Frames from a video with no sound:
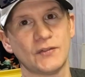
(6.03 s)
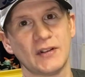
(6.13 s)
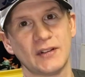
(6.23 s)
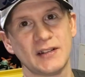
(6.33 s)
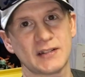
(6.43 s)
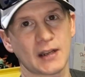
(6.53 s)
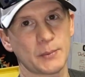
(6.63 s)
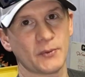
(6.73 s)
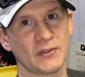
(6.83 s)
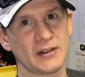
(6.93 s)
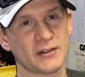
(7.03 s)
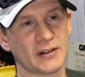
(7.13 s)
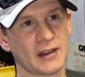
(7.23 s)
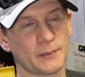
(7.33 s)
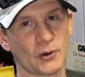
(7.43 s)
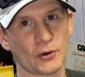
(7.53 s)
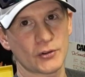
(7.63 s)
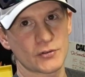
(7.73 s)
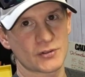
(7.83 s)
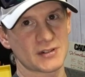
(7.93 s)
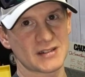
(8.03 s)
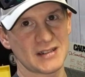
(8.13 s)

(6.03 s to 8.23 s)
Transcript: these type of video game cartridges.